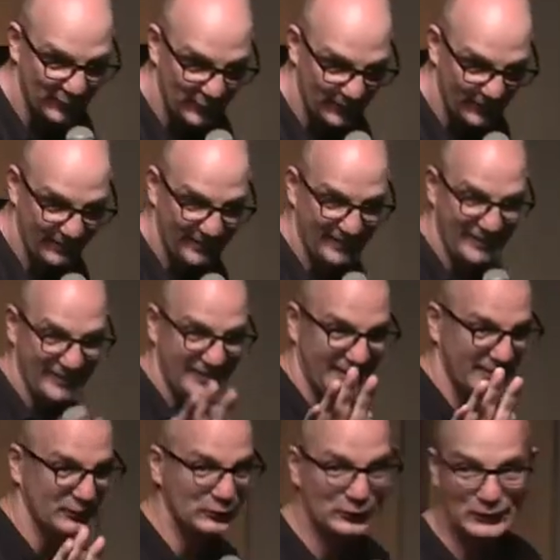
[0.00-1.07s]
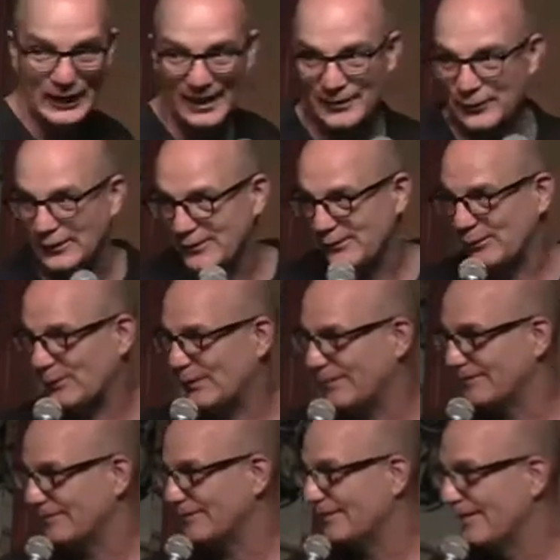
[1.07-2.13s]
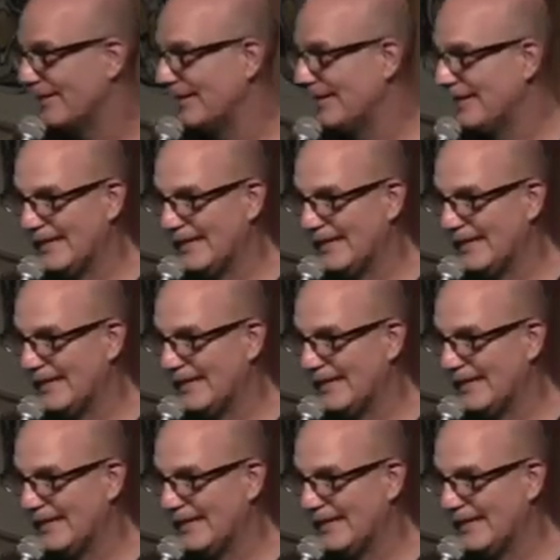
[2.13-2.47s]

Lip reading: of all the chakras or whatever.